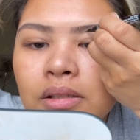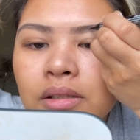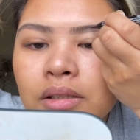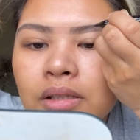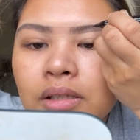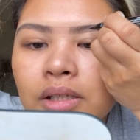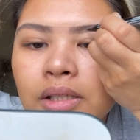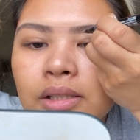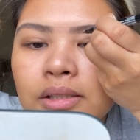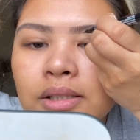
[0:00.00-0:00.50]

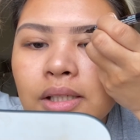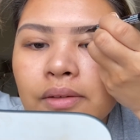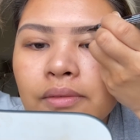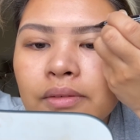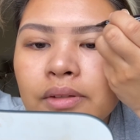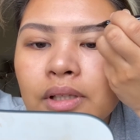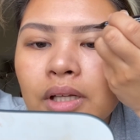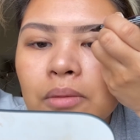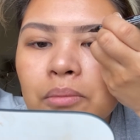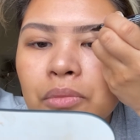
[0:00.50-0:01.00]
I just have a
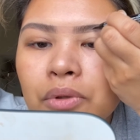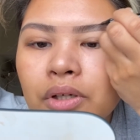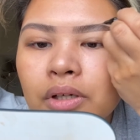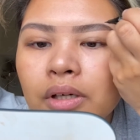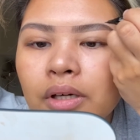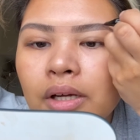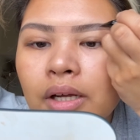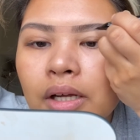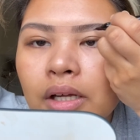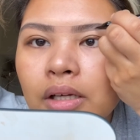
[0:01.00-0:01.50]
lot more
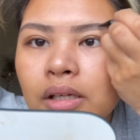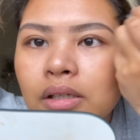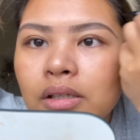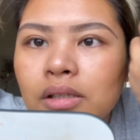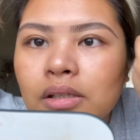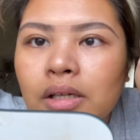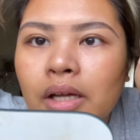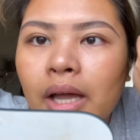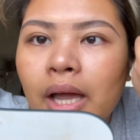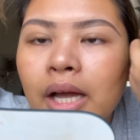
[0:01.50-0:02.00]

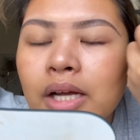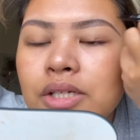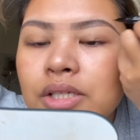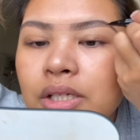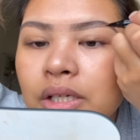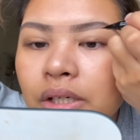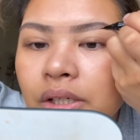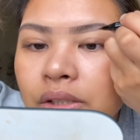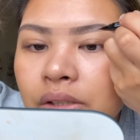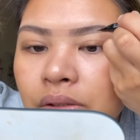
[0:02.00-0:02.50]

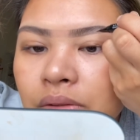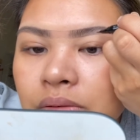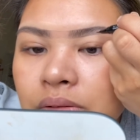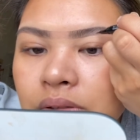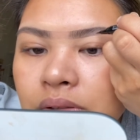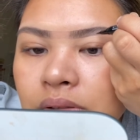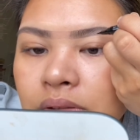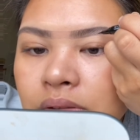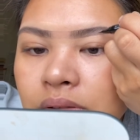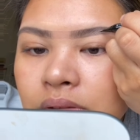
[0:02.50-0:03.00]
ashier
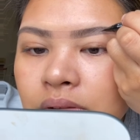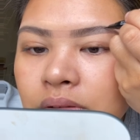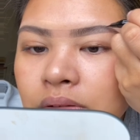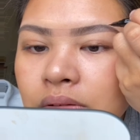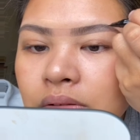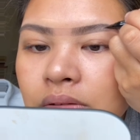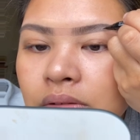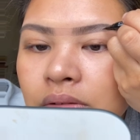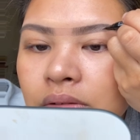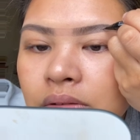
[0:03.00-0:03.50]
tones.
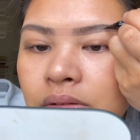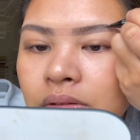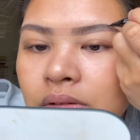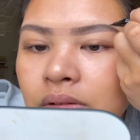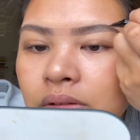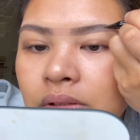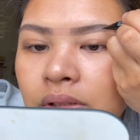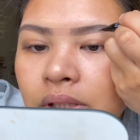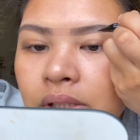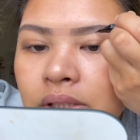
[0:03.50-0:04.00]

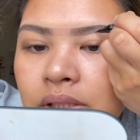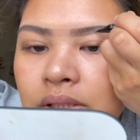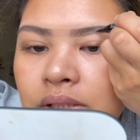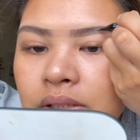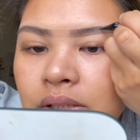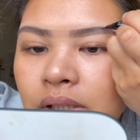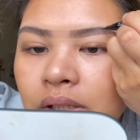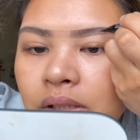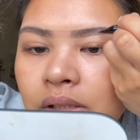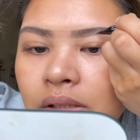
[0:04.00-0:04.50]
Did I just say
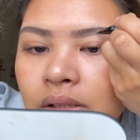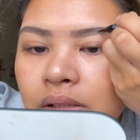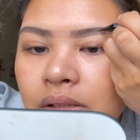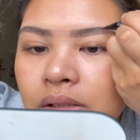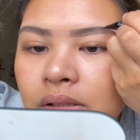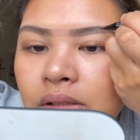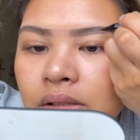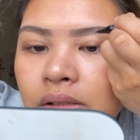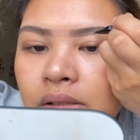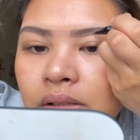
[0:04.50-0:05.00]
that?
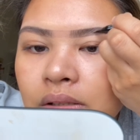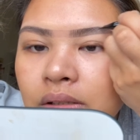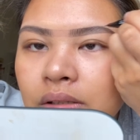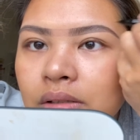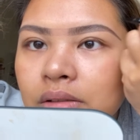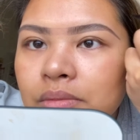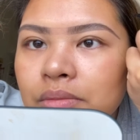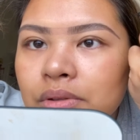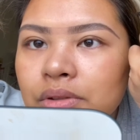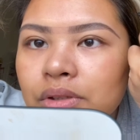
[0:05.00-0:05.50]

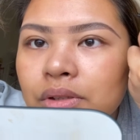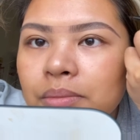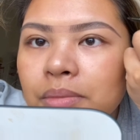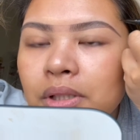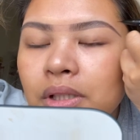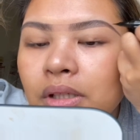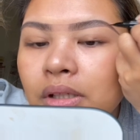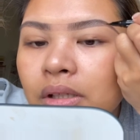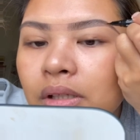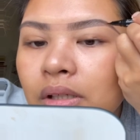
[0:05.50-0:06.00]
Just repeating.